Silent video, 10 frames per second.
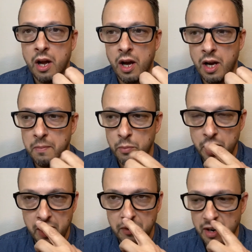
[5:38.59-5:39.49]

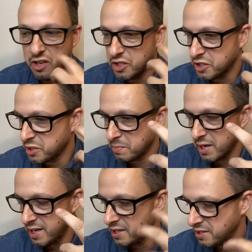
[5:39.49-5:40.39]
whatever, I'll just
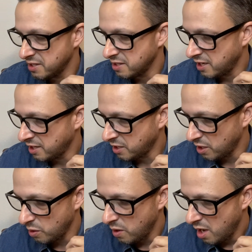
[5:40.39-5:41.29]
spray it and
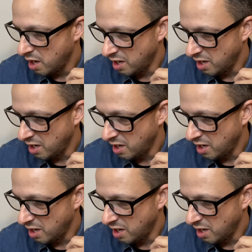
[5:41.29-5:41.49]
go.